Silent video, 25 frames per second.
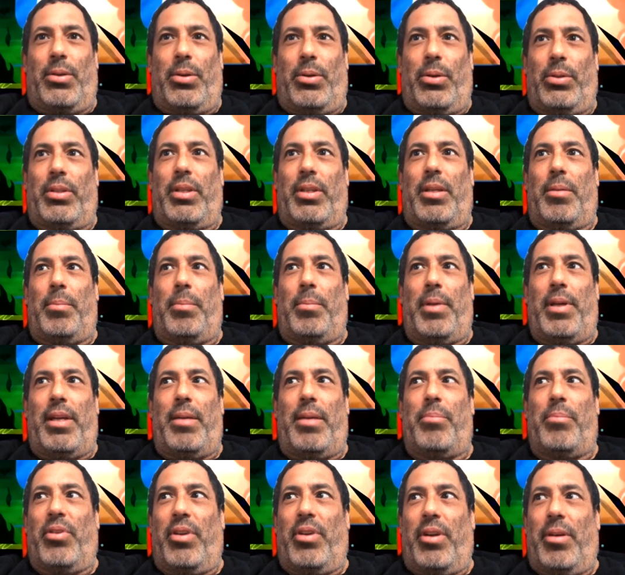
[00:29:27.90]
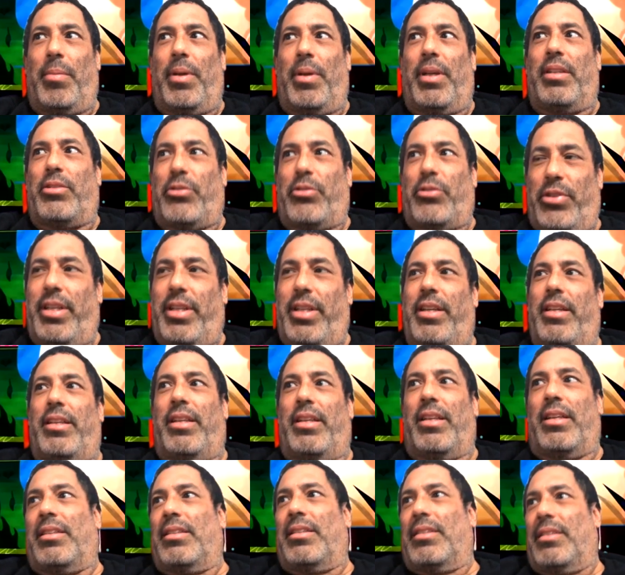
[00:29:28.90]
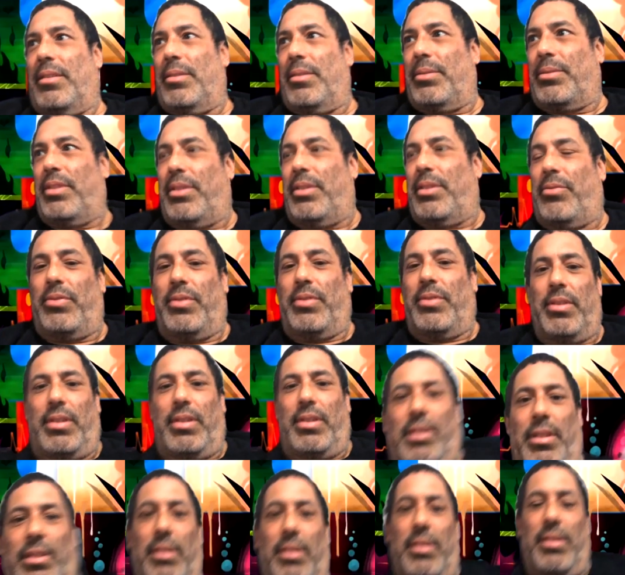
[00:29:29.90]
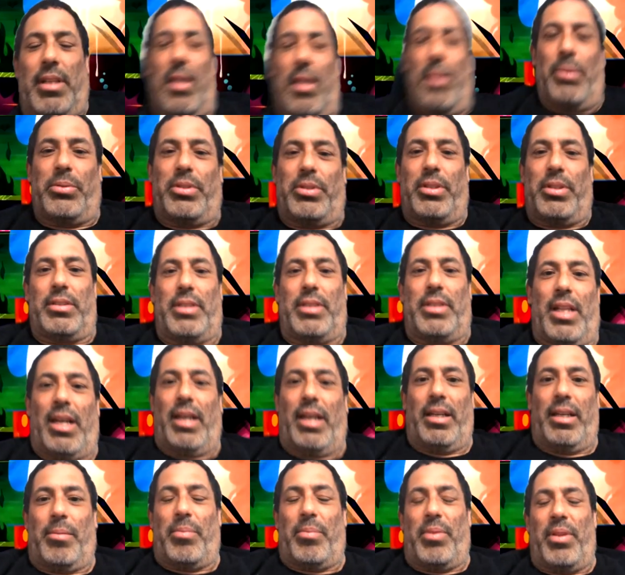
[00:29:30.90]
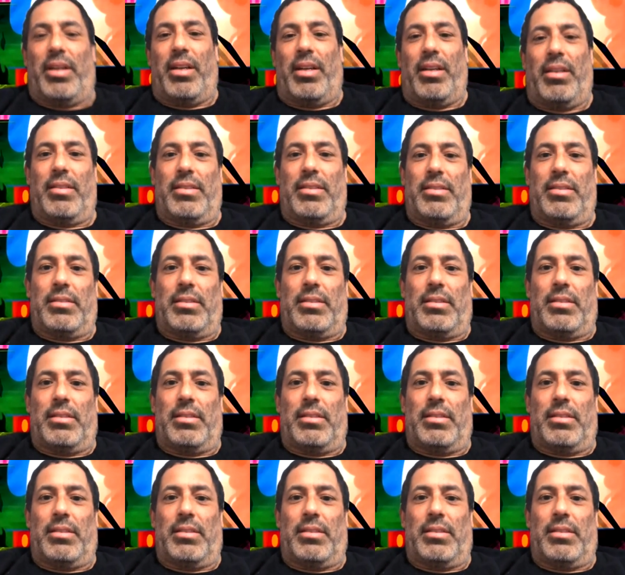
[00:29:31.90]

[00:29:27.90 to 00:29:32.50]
Goldie, me, Brim, and 3D, yeah. That was the lineup there.